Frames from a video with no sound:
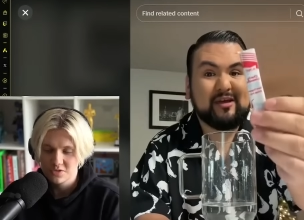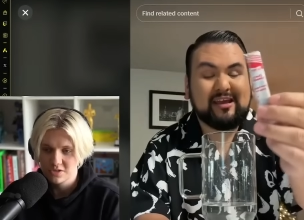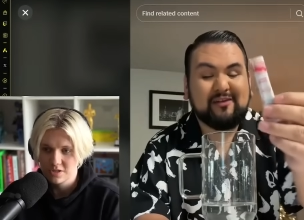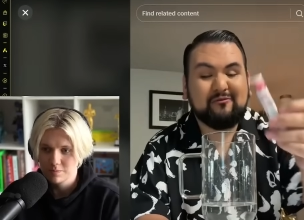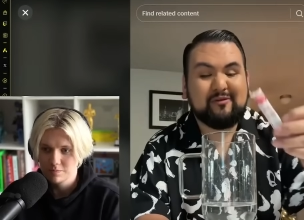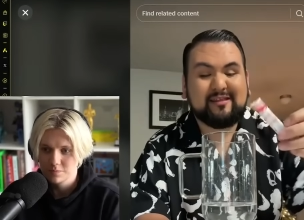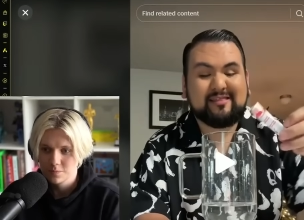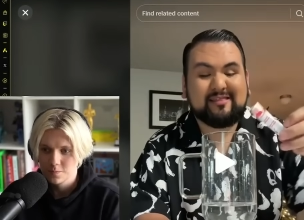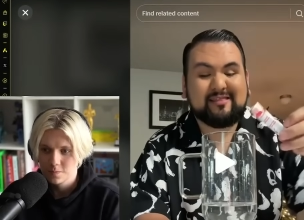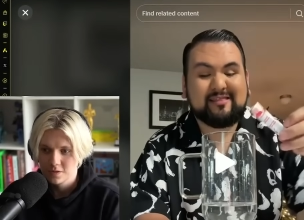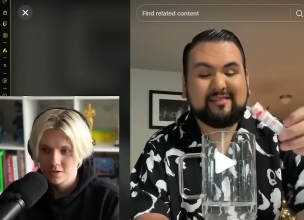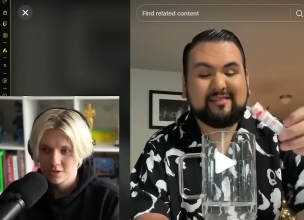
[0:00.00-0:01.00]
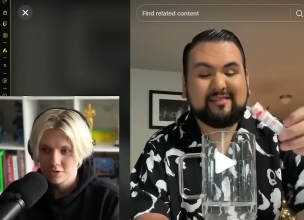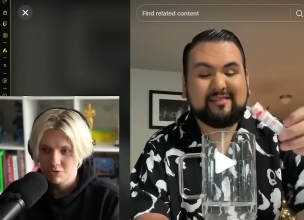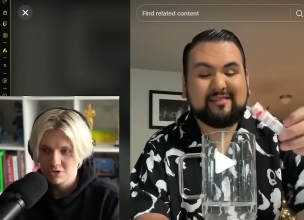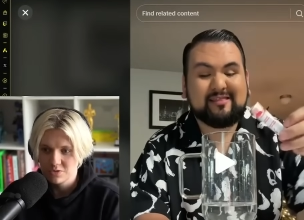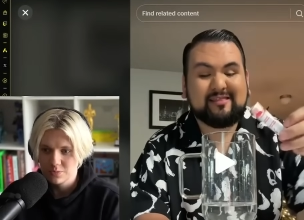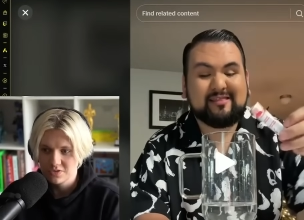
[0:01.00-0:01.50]
Speaker 1: theme. Okay, I'm going in.
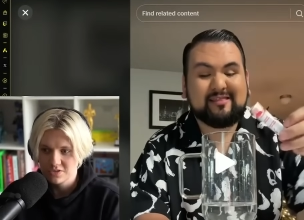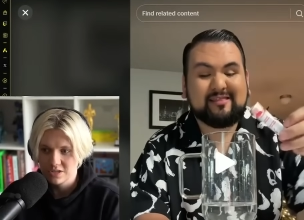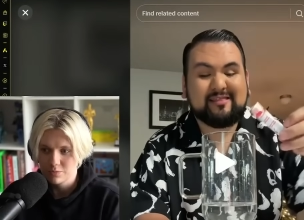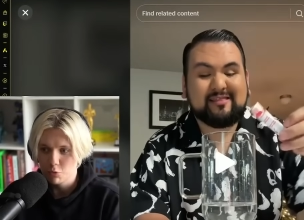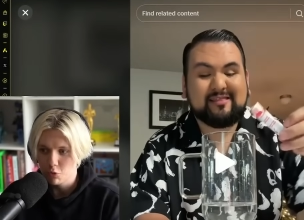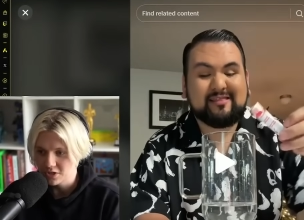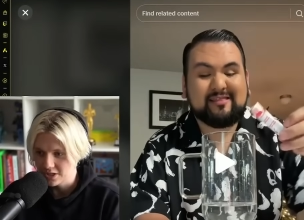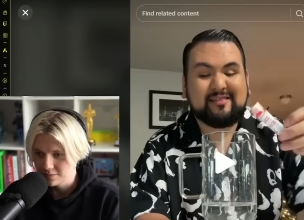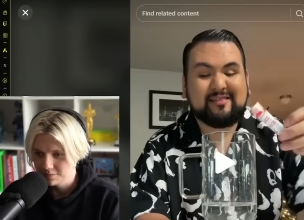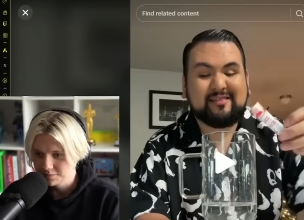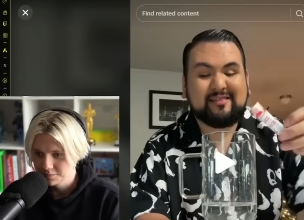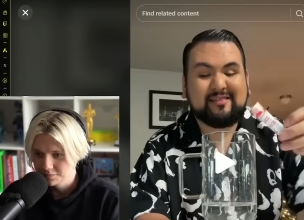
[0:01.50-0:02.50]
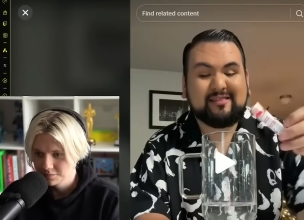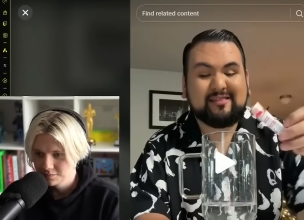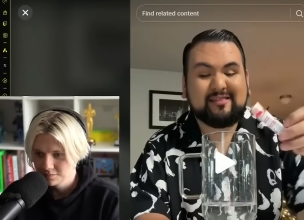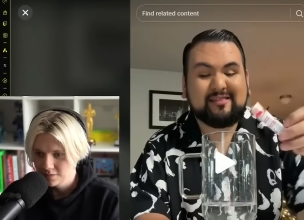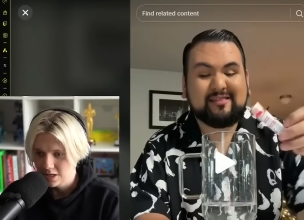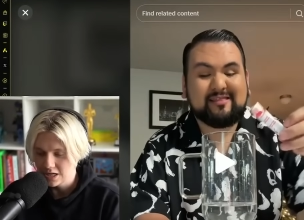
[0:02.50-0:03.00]
Christmas theme water.
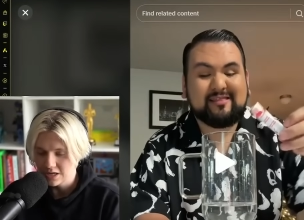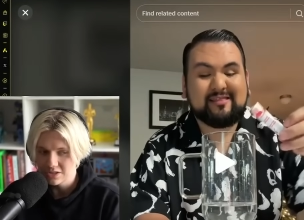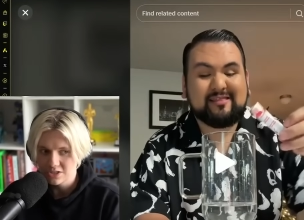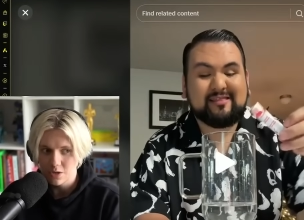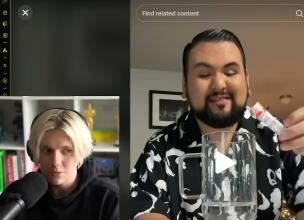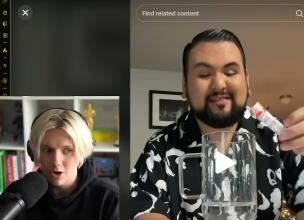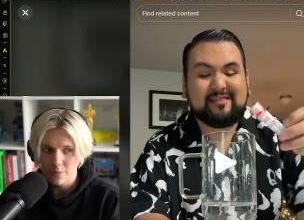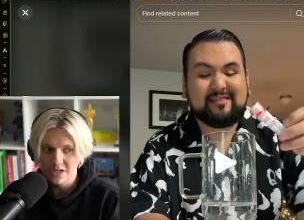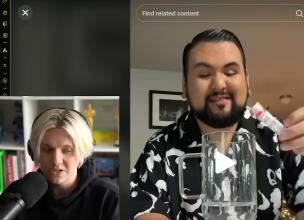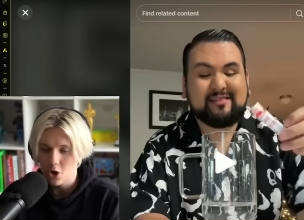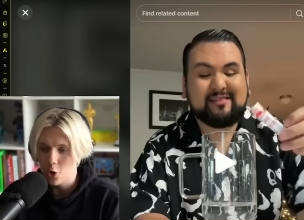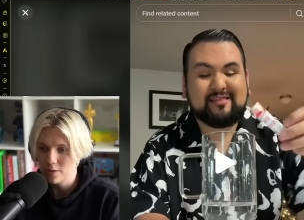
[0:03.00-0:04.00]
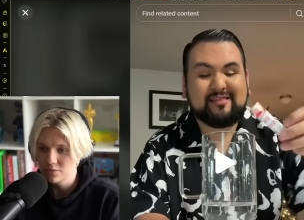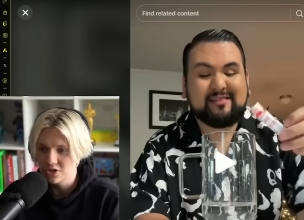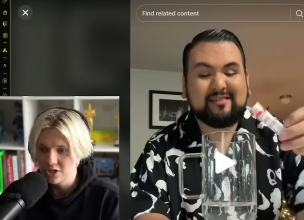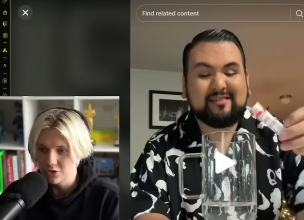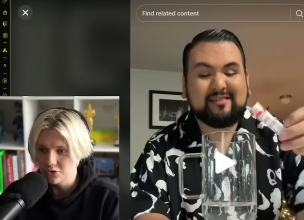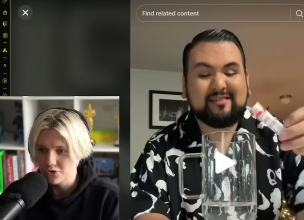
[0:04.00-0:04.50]
I like how the top comment is, O M
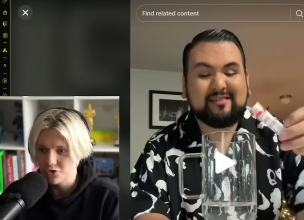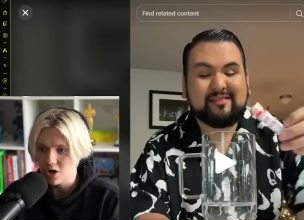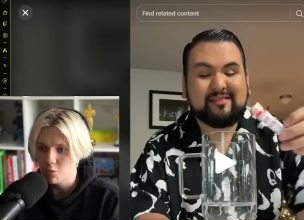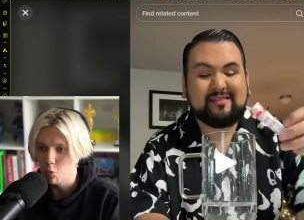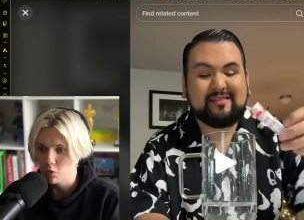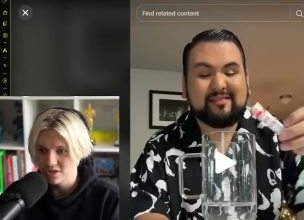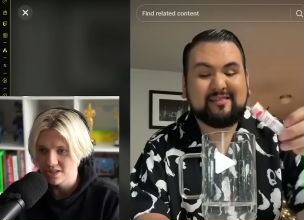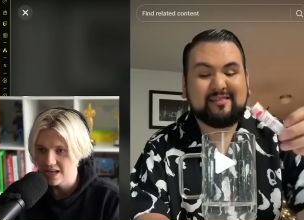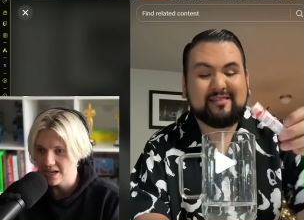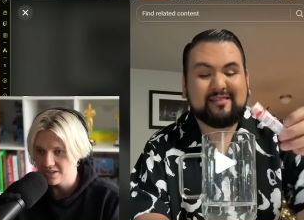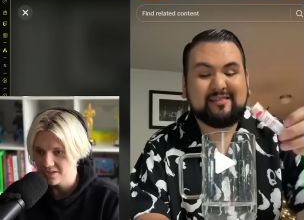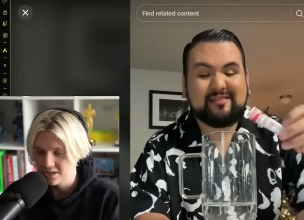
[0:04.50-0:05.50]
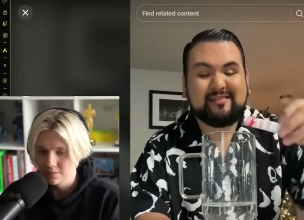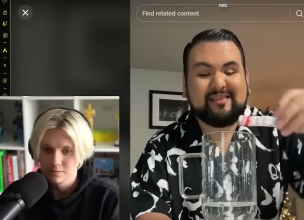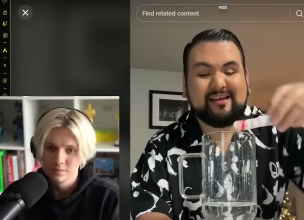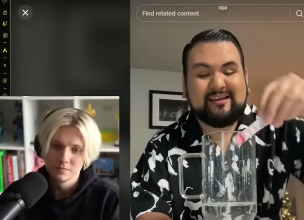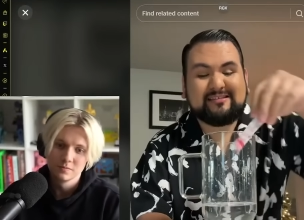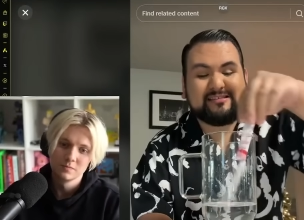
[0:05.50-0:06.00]
G, you should try water next.
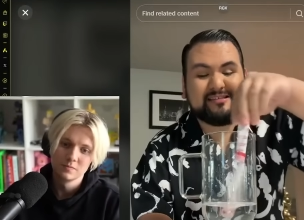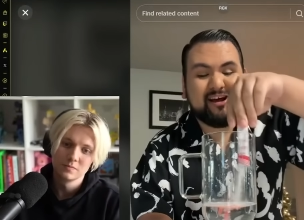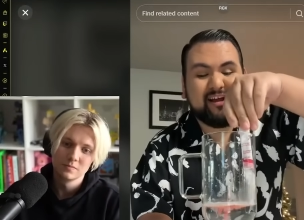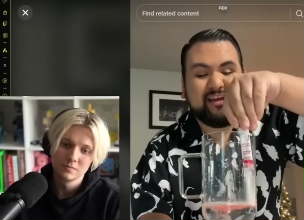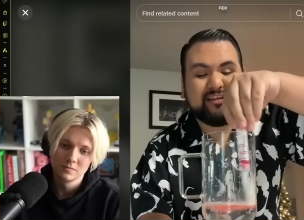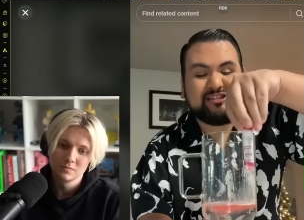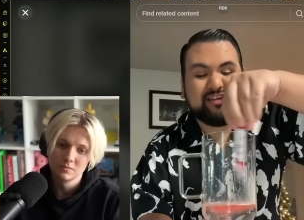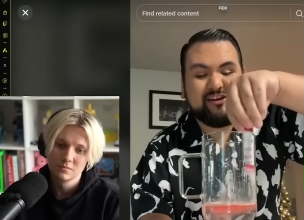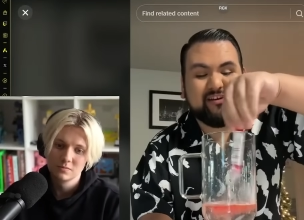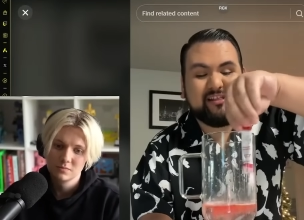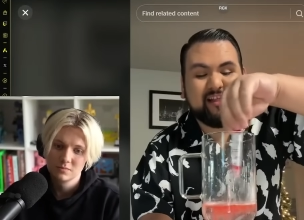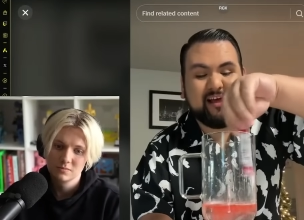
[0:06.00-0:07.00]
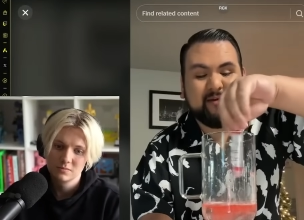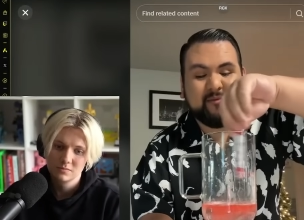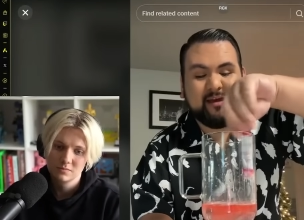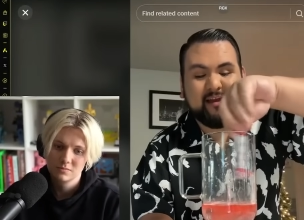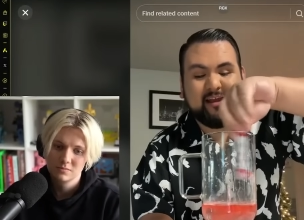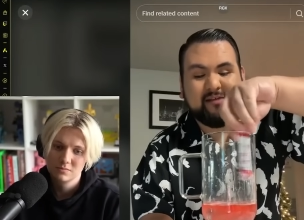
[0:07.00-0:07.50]
Speaker 2: With the Sonic
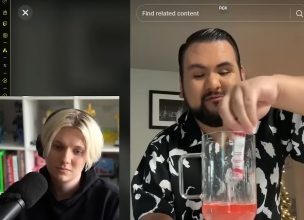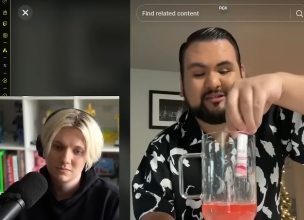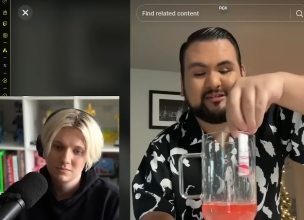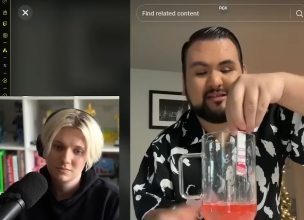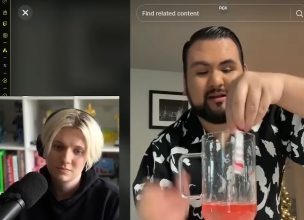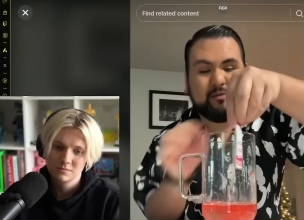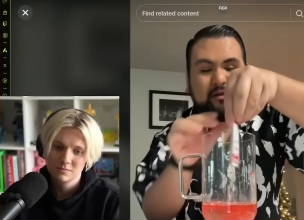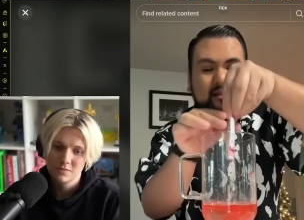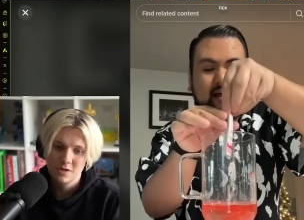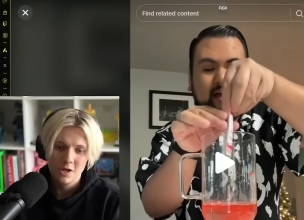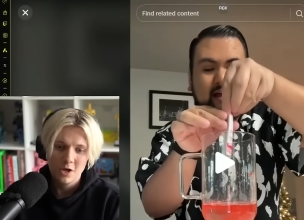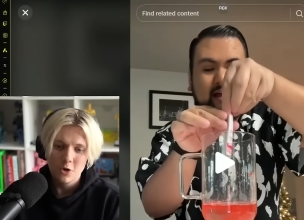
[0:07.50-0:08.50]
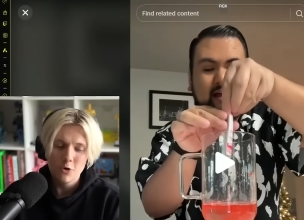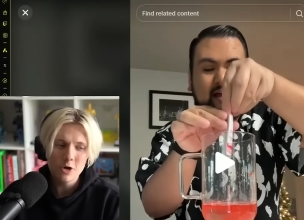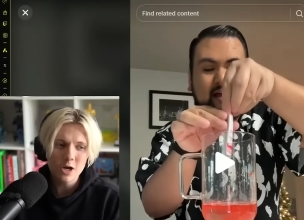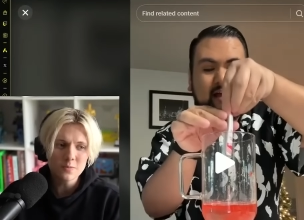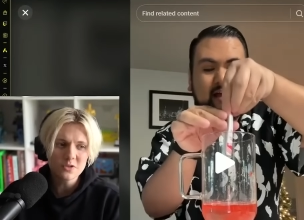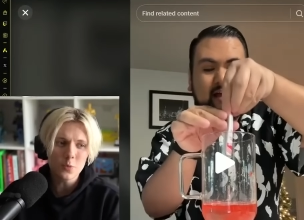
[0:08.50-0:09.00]
Cherry Limeade, and we're just gonna...
Speaker 1: Who
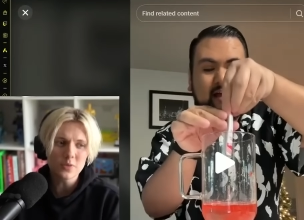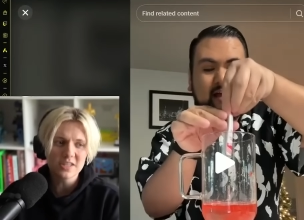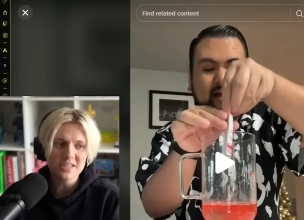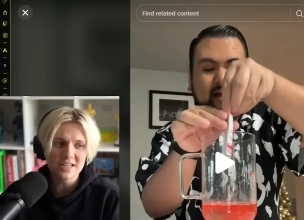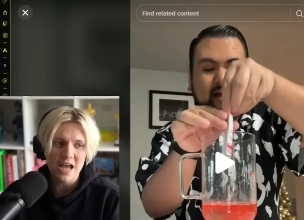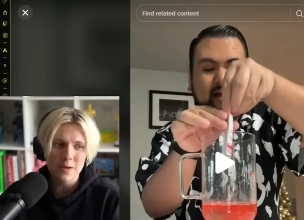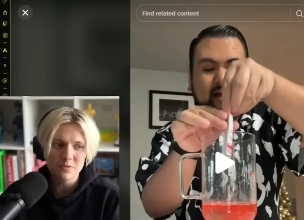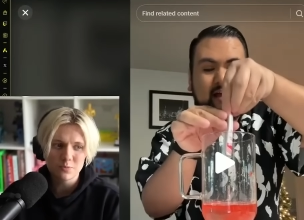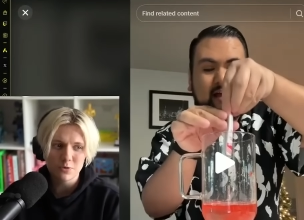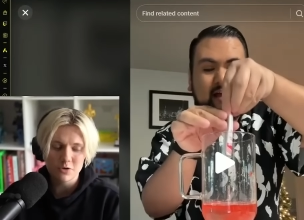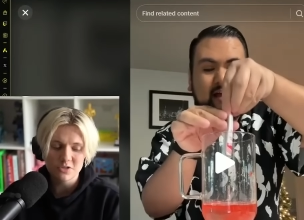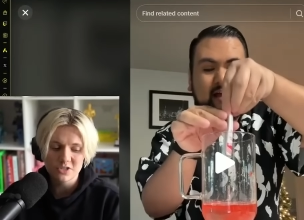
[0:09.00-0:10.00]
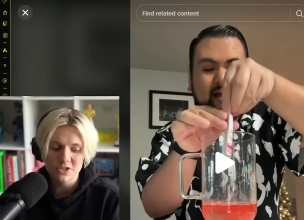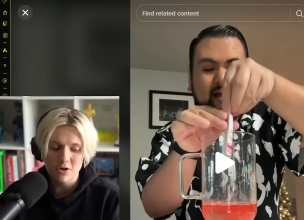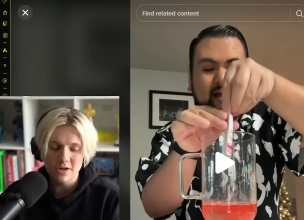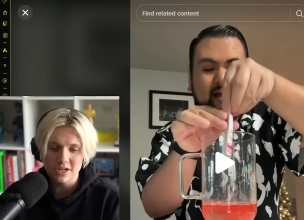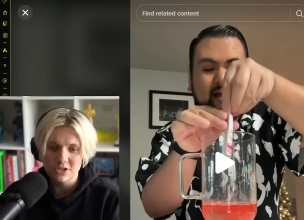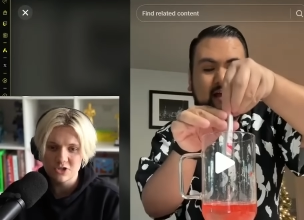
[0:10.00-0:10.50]
comes up with these names, bro?
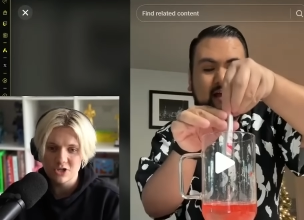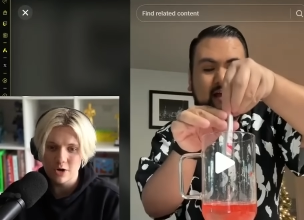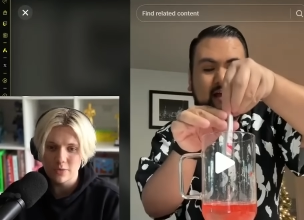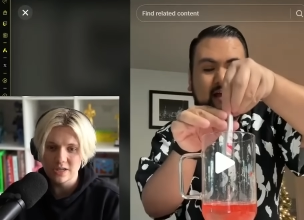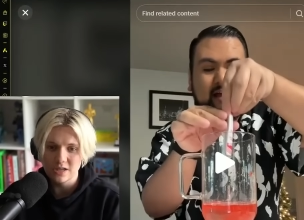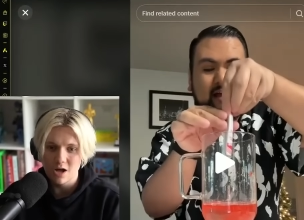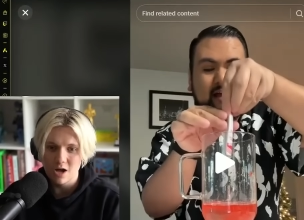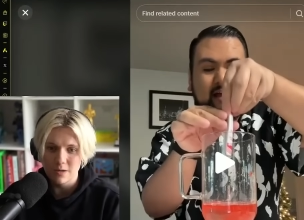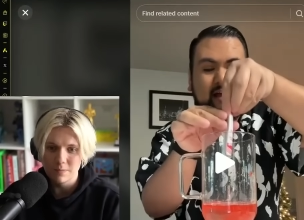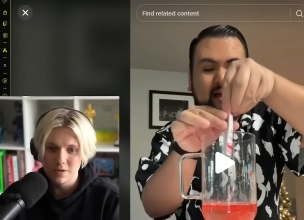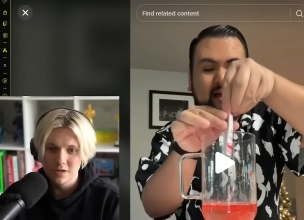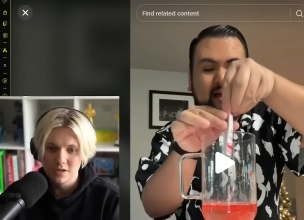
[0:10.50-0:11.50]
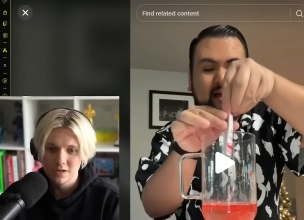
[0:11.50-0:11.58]
Sonic Cherry Lime.